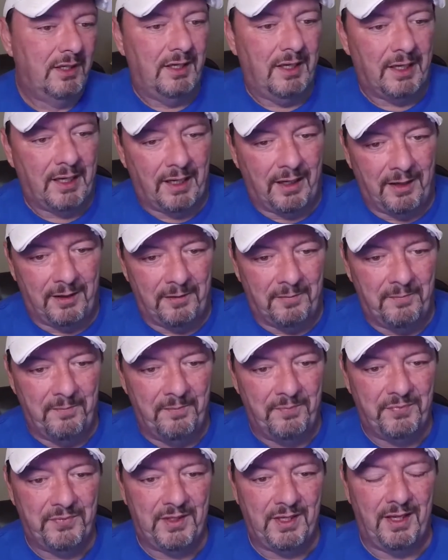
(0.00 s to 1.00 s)
Um,
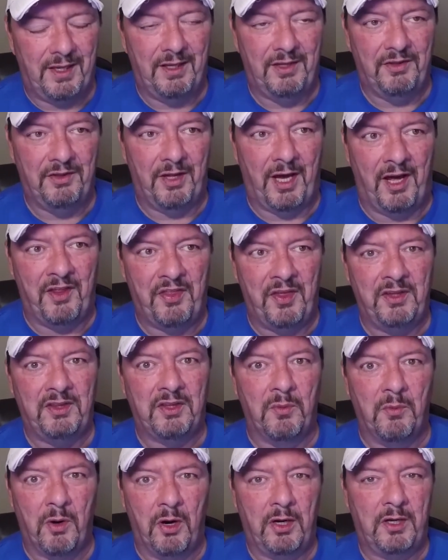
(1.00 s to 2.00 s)
I think
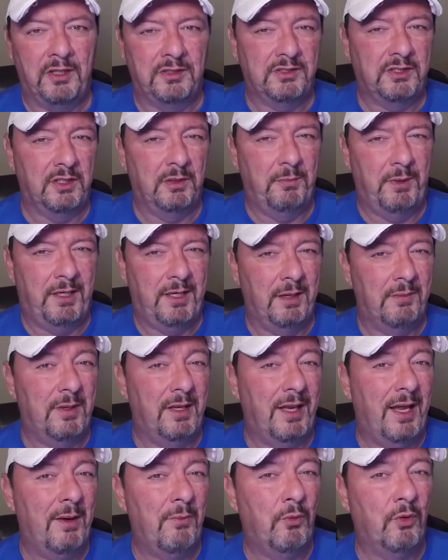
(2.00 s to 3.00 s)
the market's going to become a
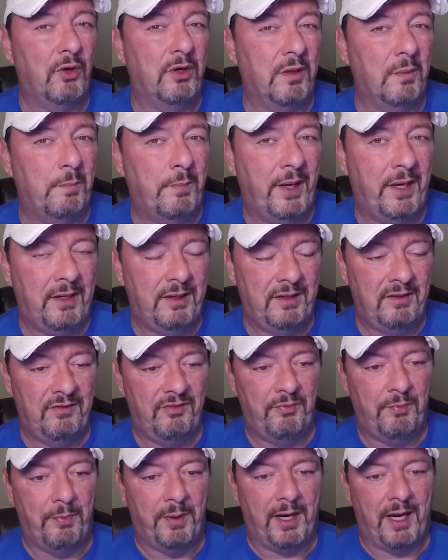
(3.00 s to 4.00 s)
lot more
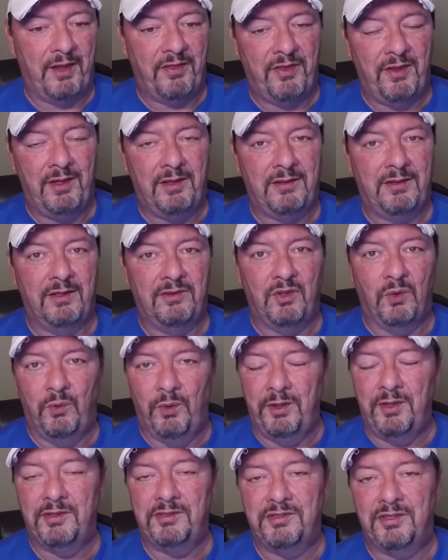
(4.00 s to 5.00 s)
competitive, but I think that the
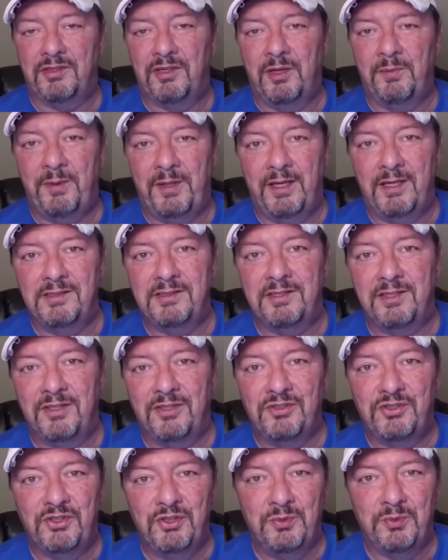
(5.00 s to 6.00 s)
winners are going to be us, the
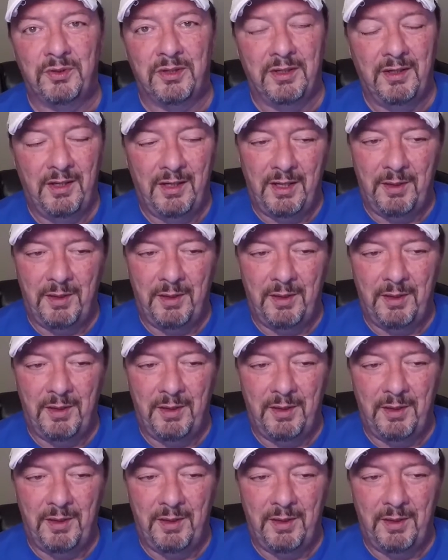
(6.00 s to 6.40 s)
consumer,